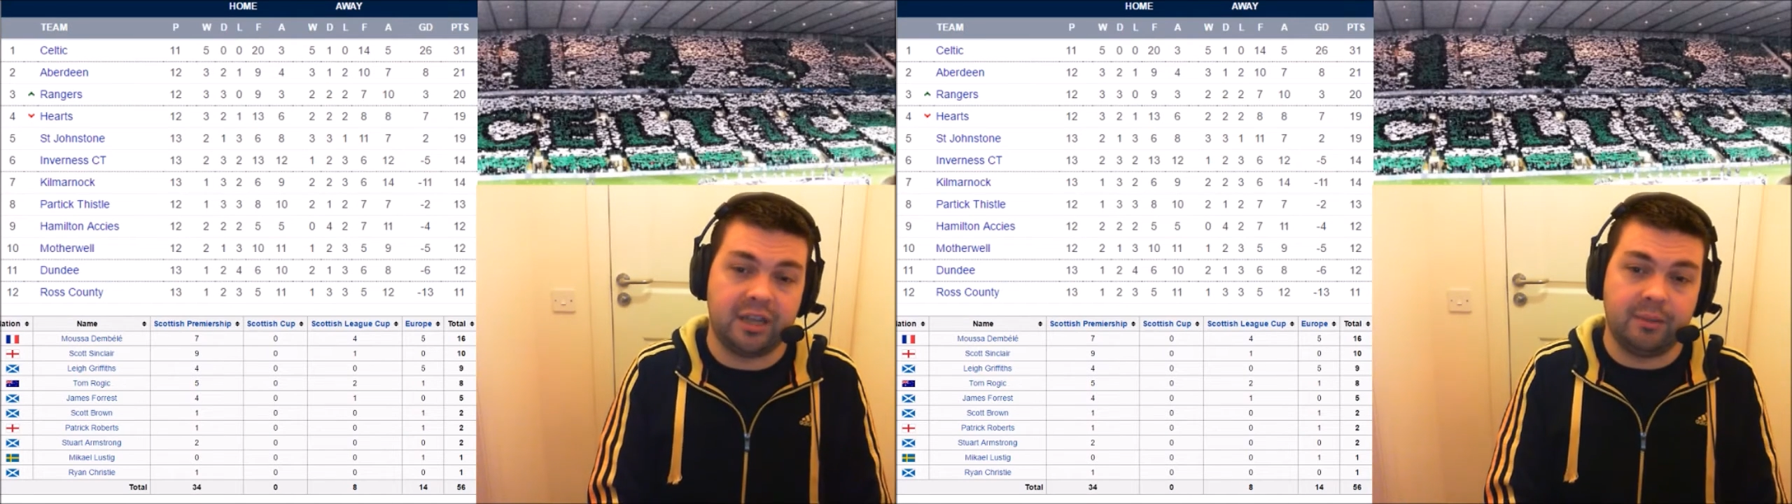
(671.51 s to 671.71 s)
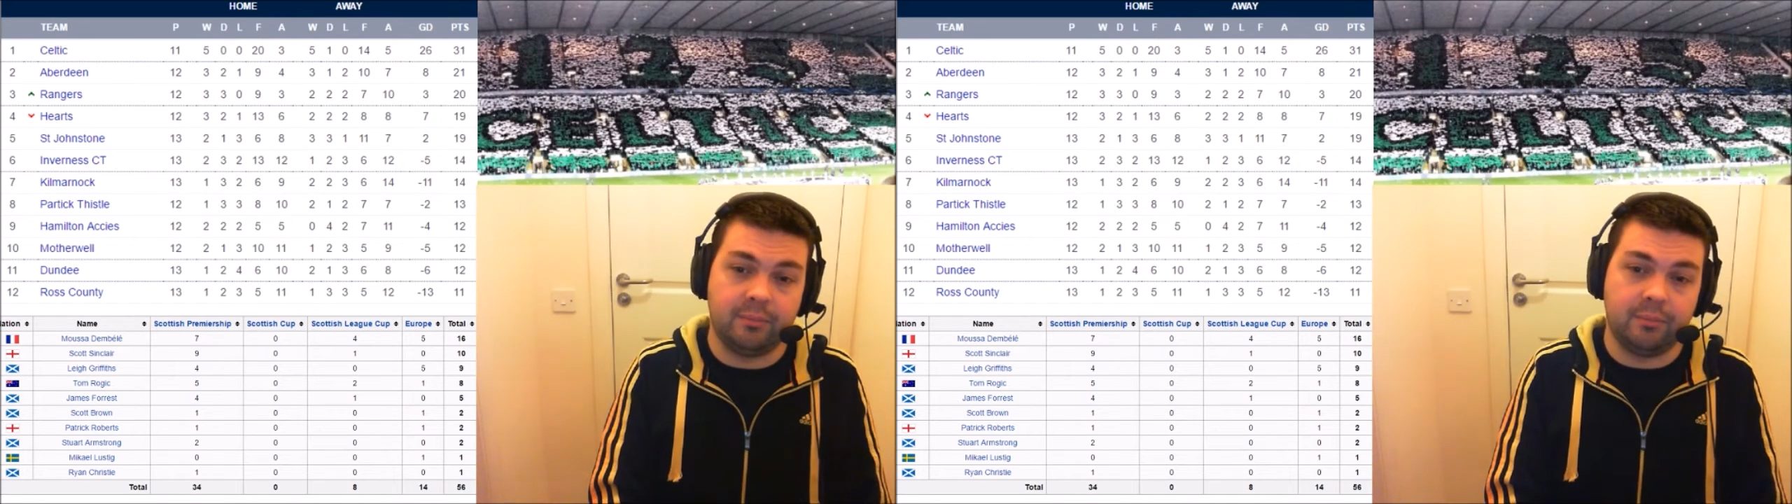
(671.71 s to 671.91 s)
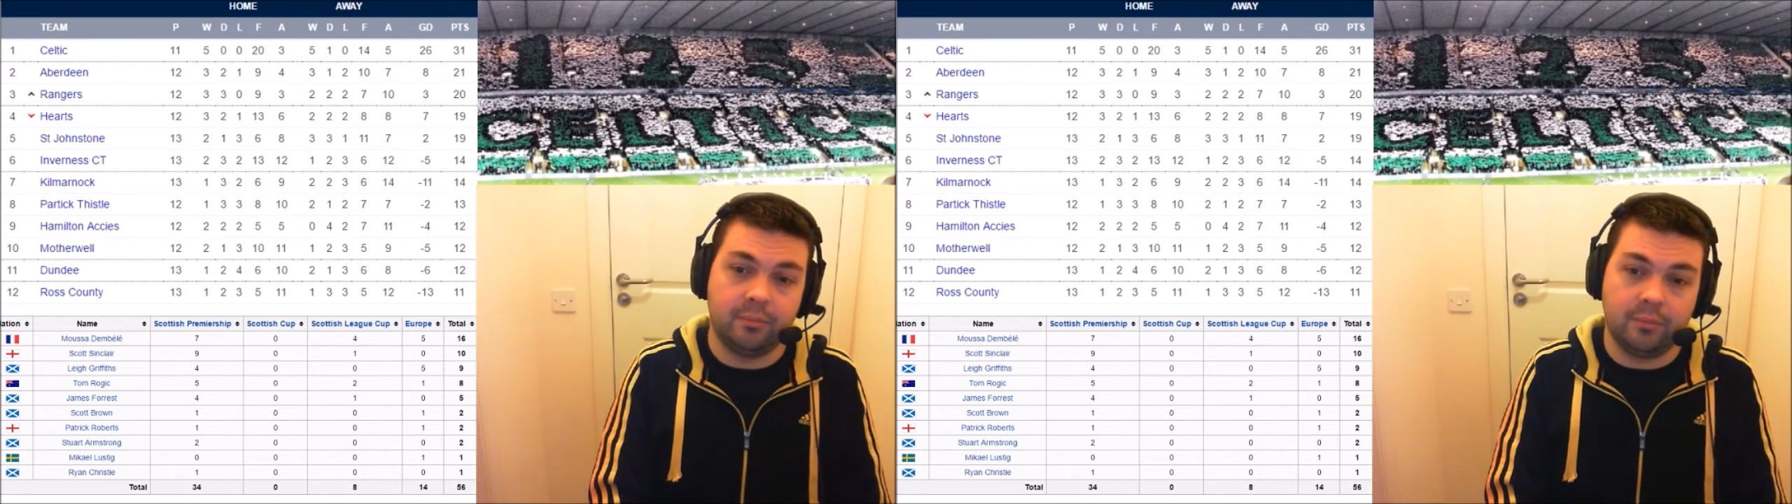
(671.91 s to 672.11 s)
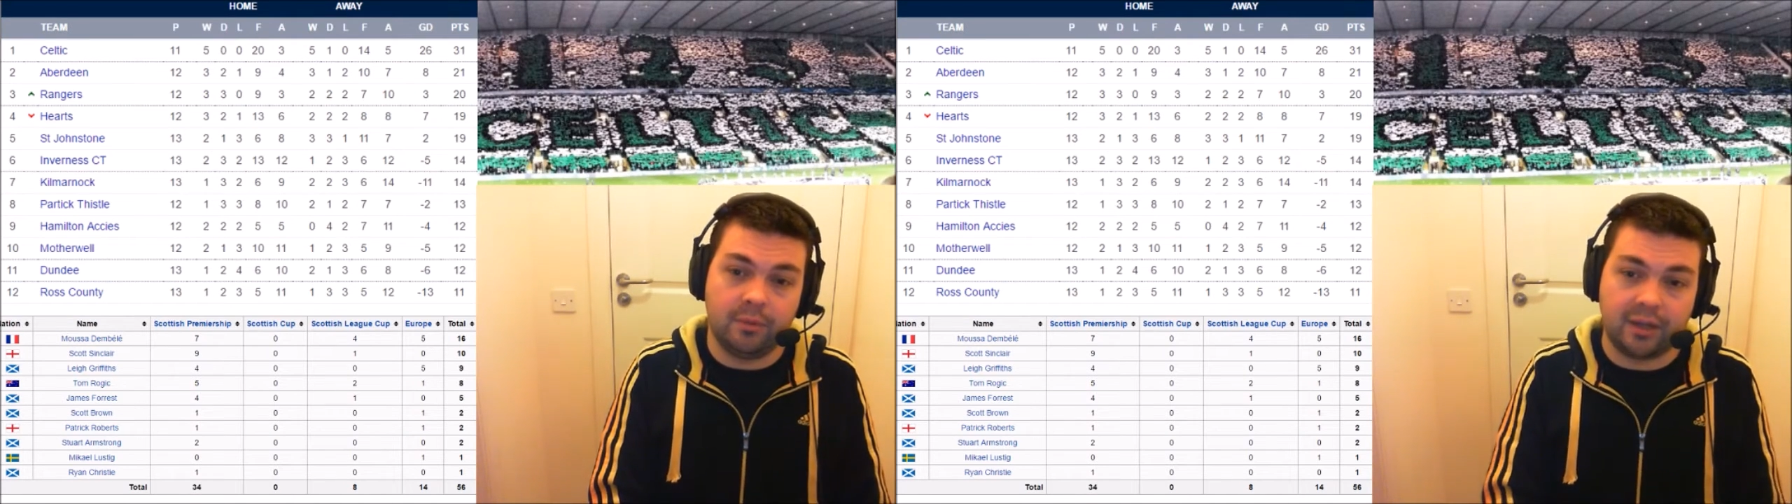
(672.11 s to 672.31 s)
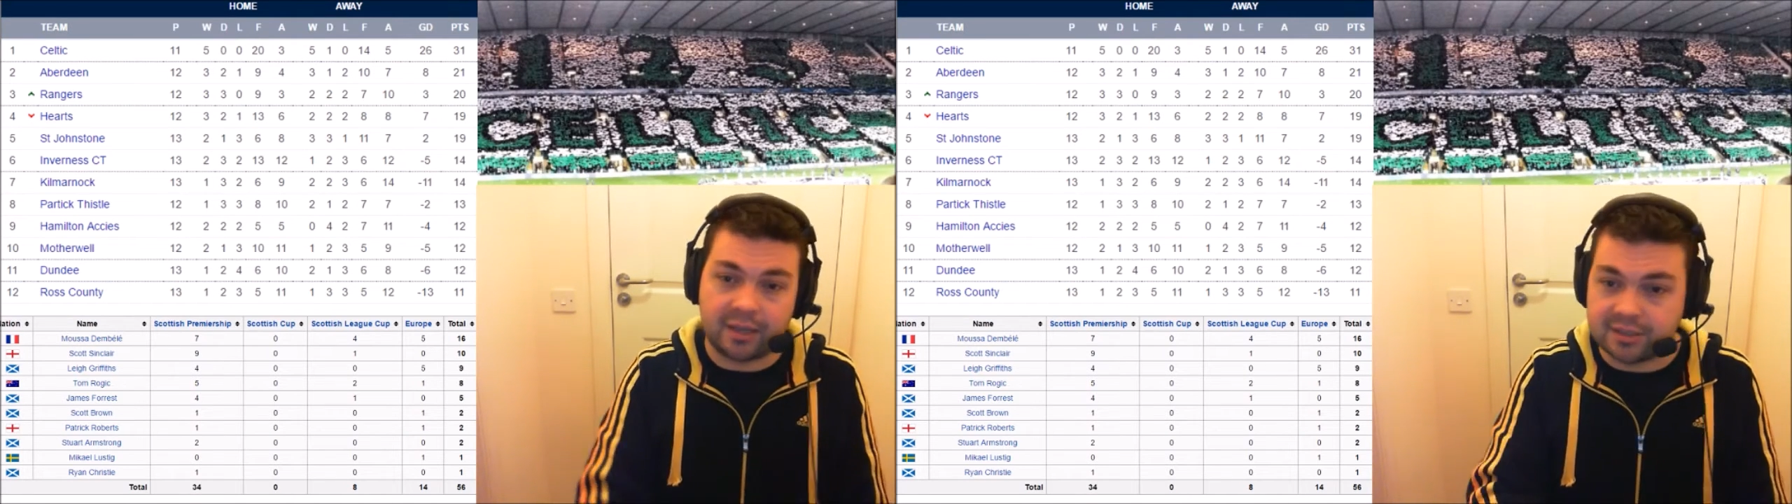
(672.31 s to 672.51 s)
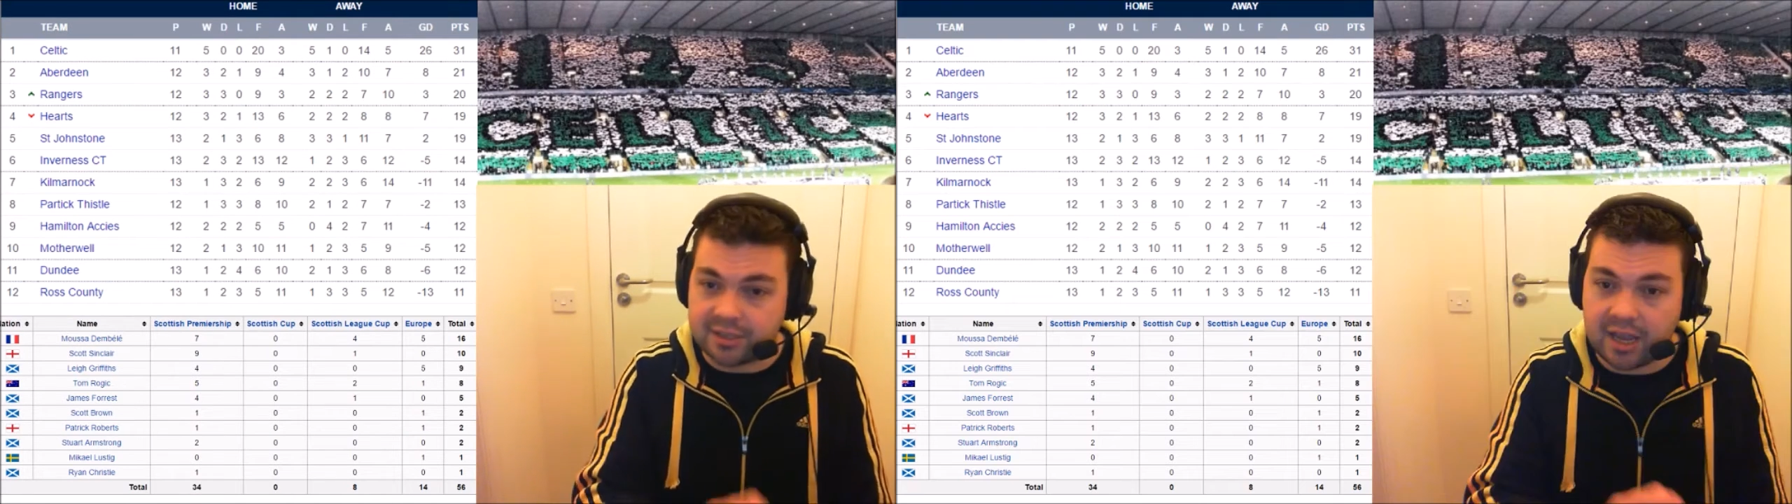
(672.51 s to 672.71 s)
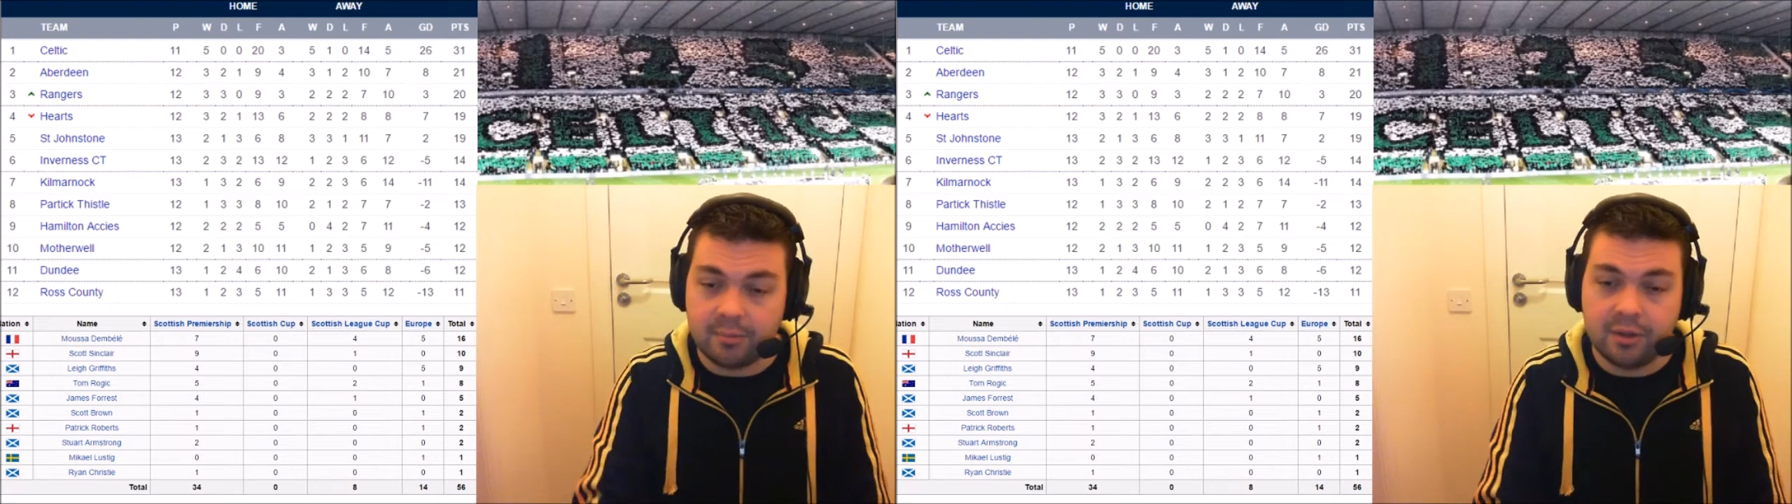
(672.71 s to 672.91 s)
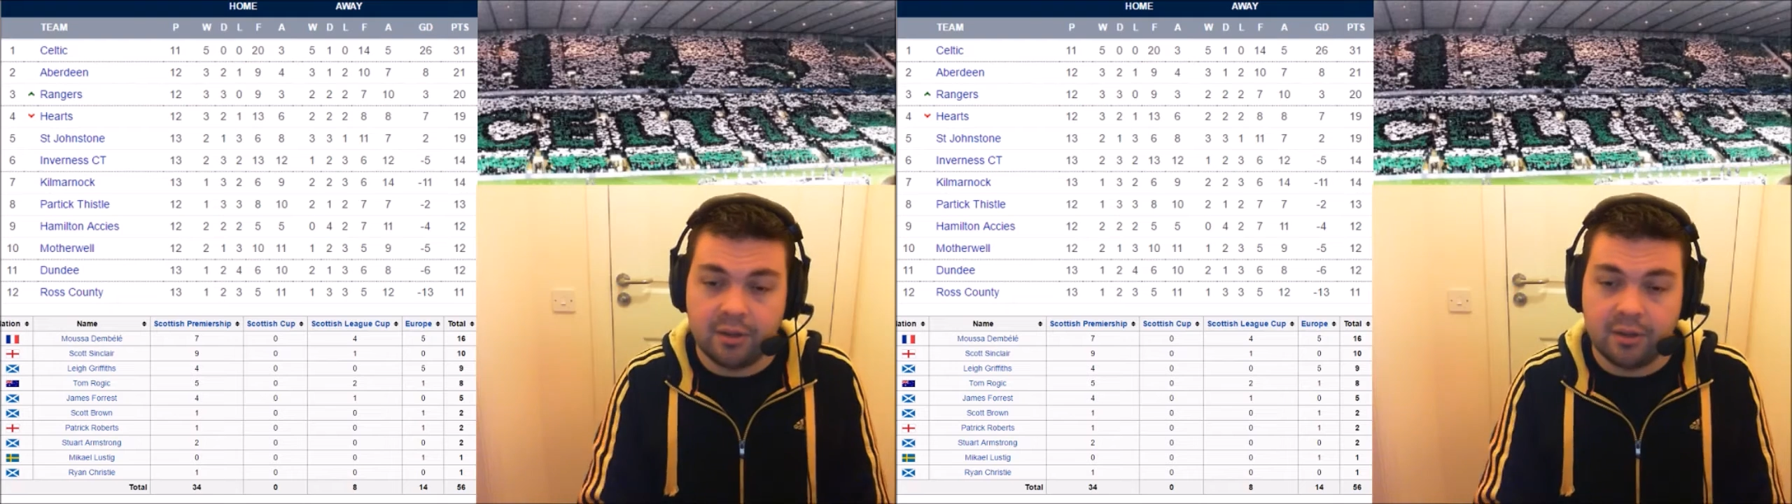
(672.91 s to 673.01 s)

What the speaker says: game against them,